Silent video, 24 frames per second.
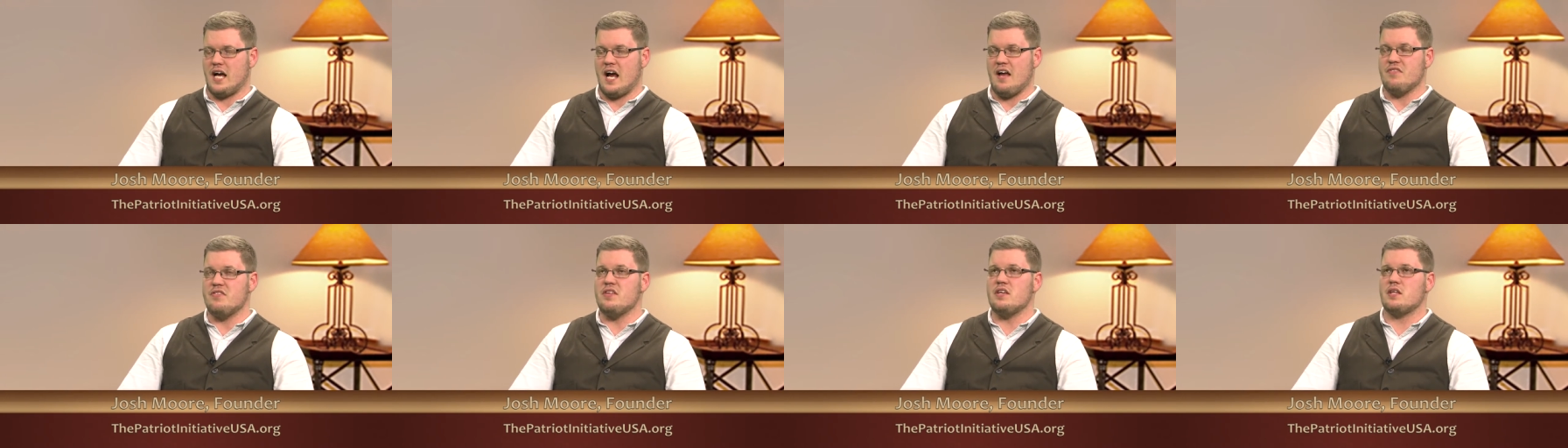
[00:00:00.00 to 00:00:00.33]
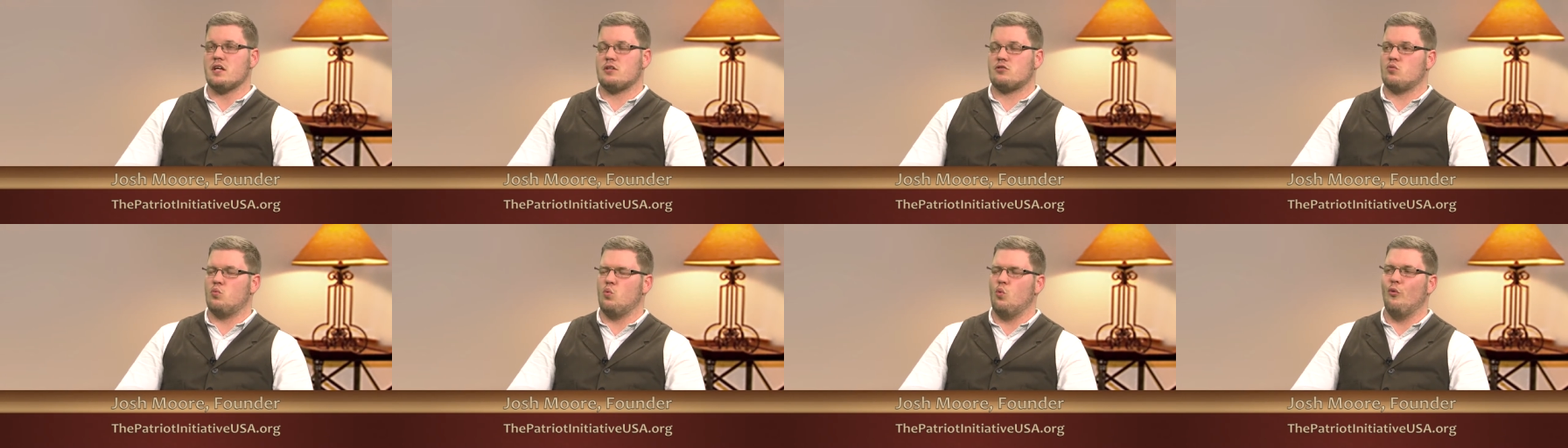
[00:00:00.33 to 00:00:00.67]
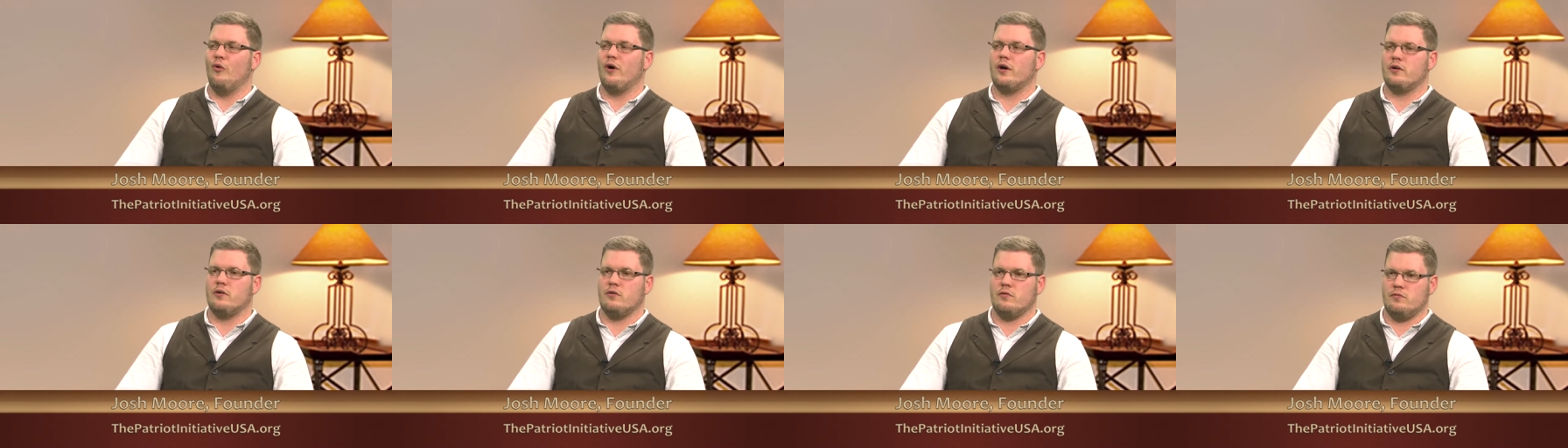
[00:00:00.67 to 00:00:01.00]
I think that's
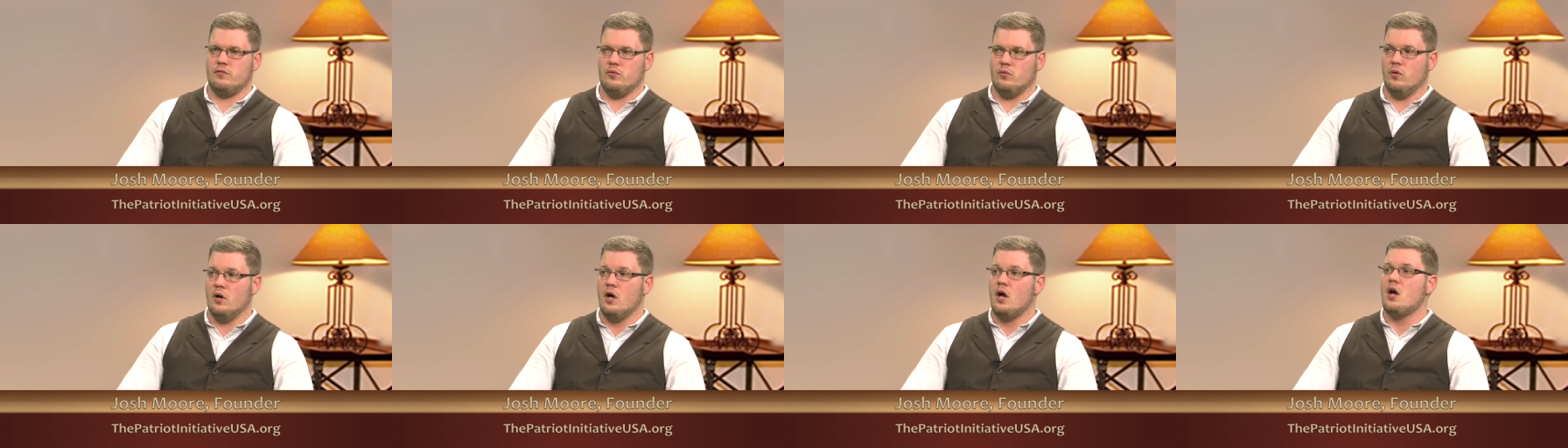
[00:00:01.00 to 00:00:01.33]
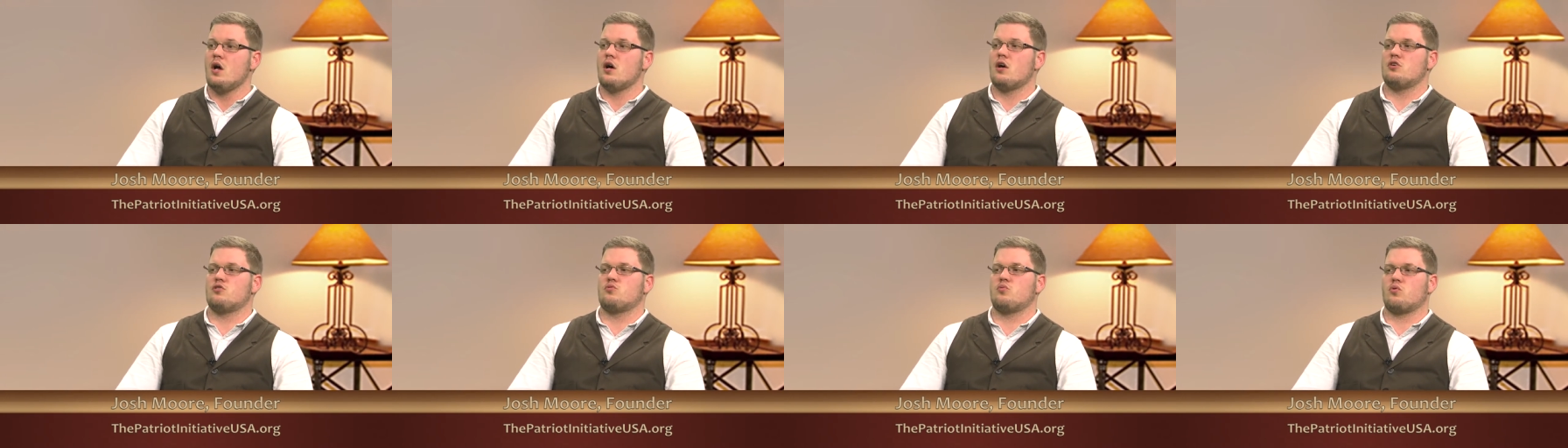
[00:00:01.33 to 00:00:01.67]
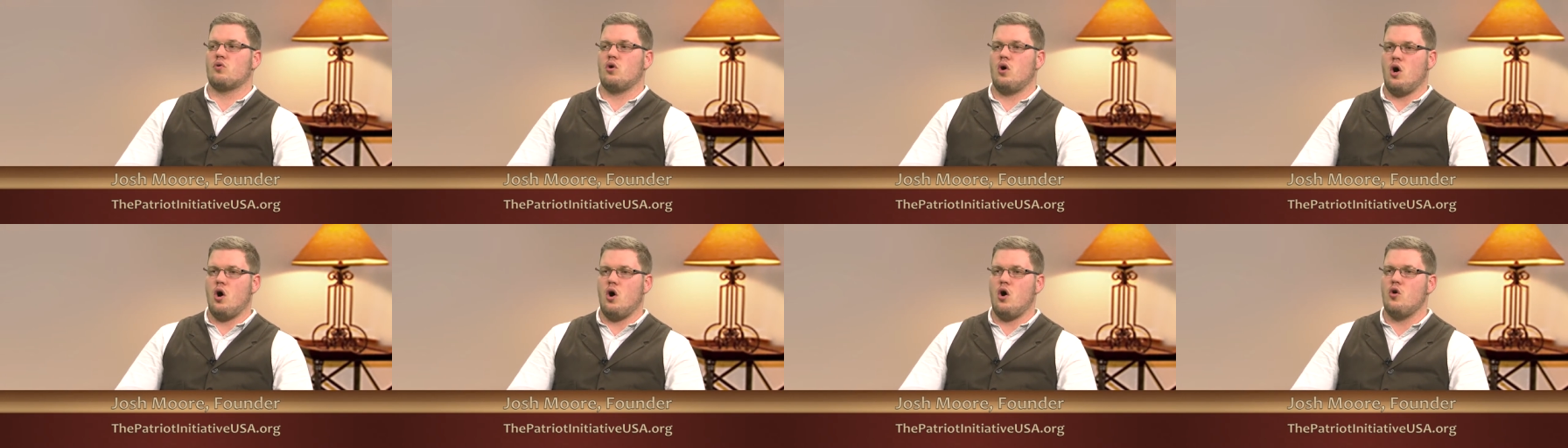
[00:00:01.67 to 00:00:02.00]
wonderful, because
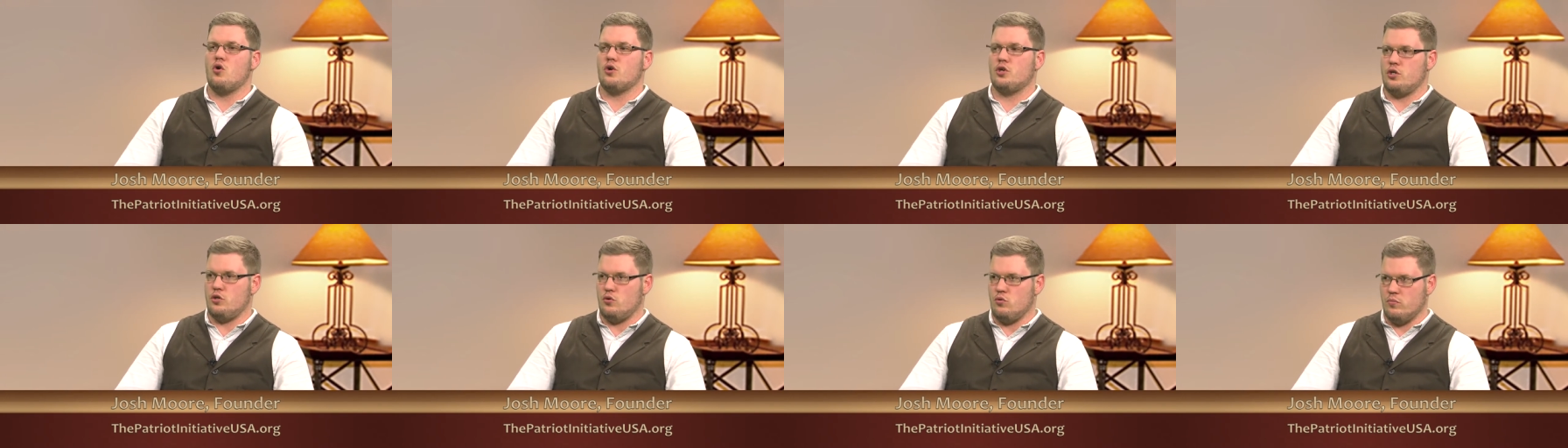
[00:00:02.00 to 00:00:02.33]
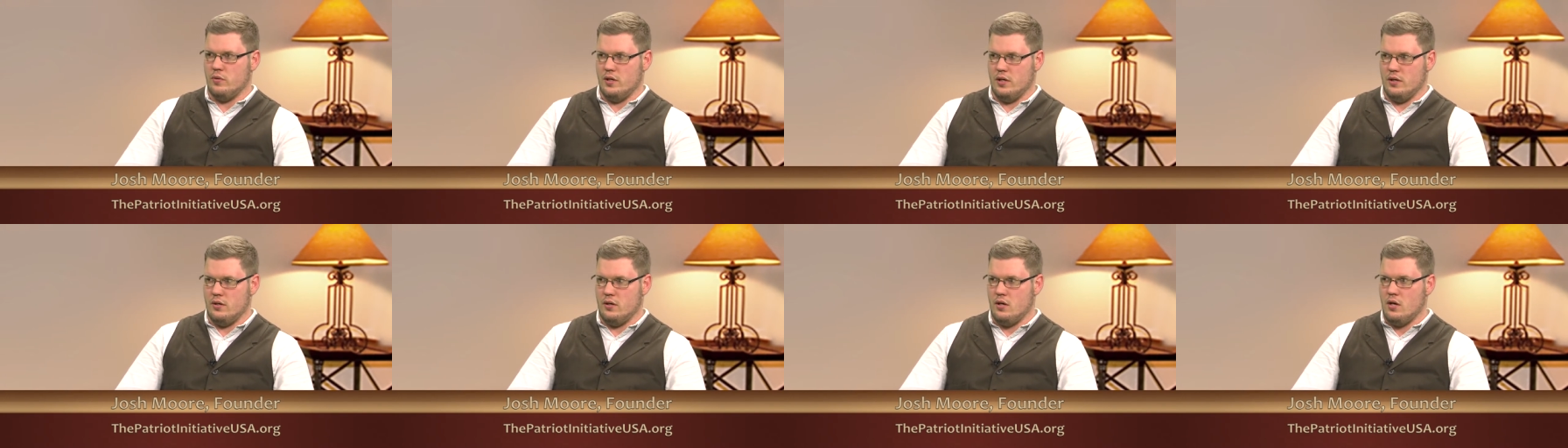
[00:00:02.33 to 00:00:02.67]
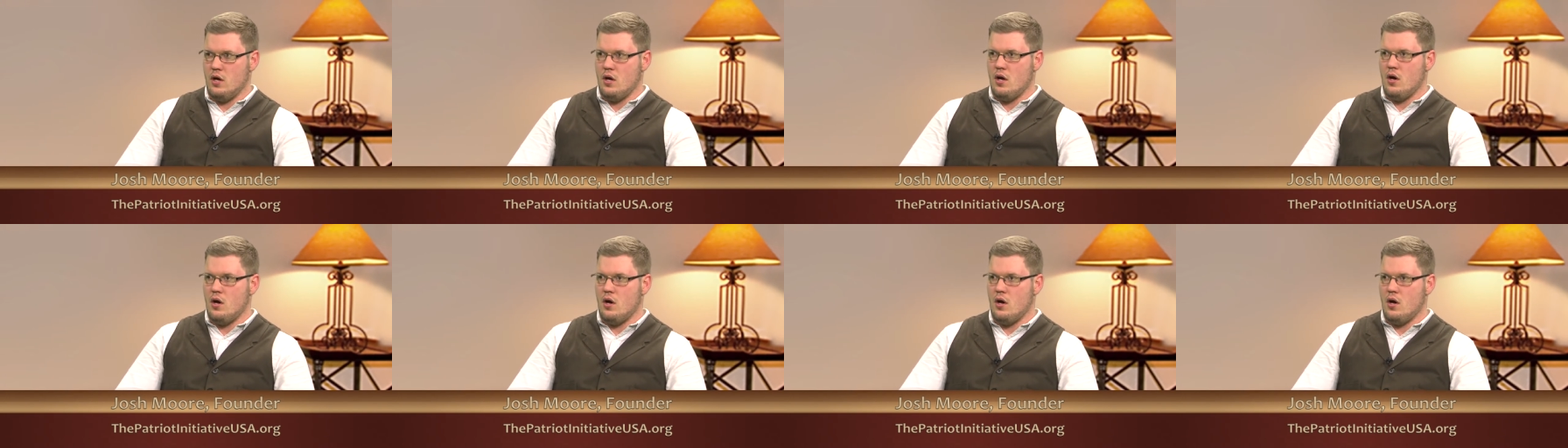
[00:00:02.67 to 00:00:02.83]
we're all human.